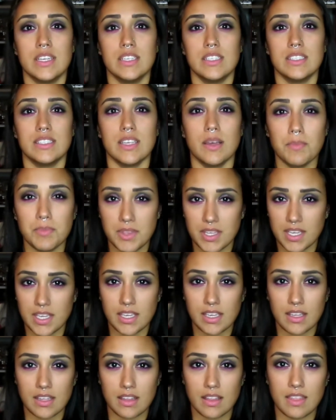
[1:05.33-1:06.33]

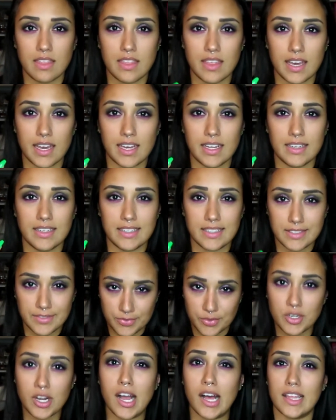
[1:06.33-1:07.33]
something that is
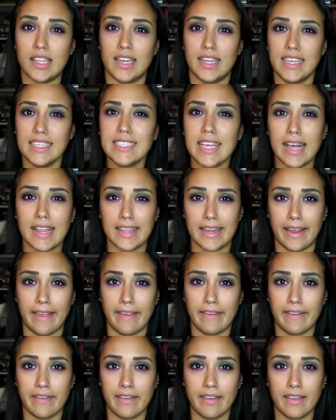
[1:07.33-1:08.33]
for holiday. It's
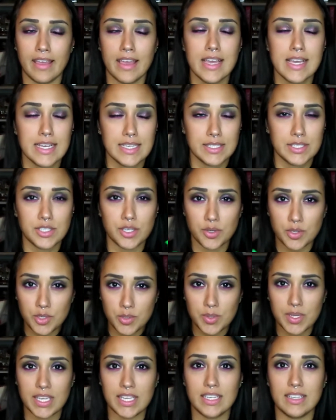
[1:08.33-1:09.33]
holiday, so
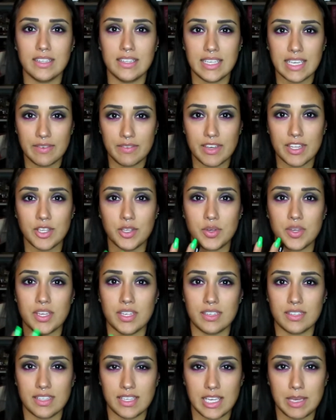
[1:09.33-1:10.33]
you can give it, you
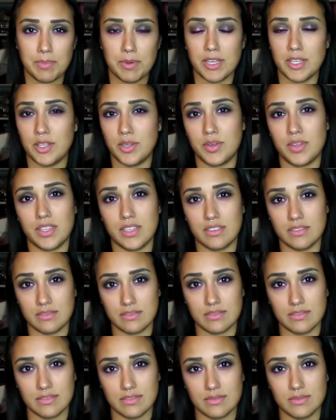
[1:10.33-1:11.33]
can keep it, you can
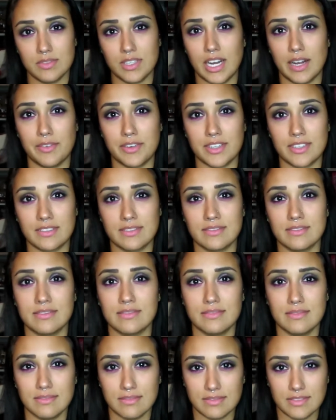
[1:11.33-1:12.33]
whatever
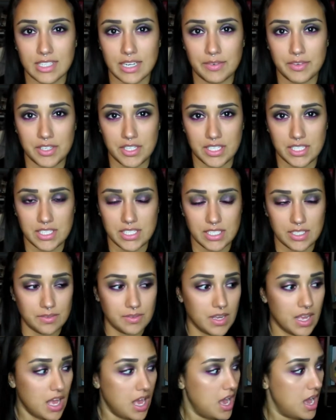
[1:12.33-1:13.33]
you need to do.
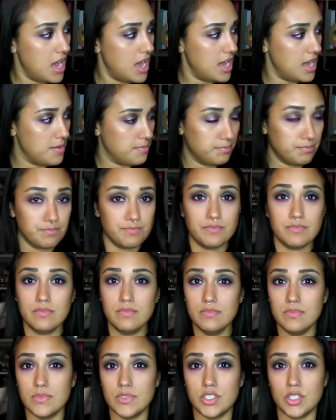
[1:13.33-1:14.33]

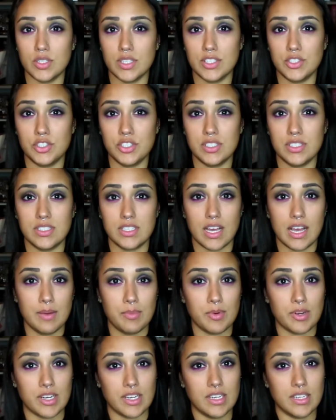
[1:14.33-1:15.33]
So let's just stop.
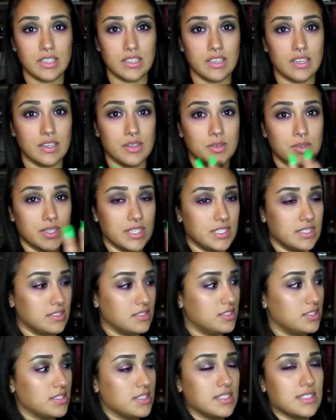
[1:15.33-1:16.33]
We're gonna go
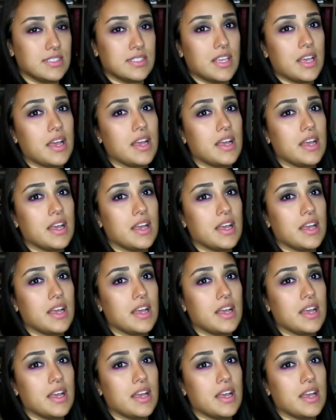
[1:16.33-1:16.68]
into this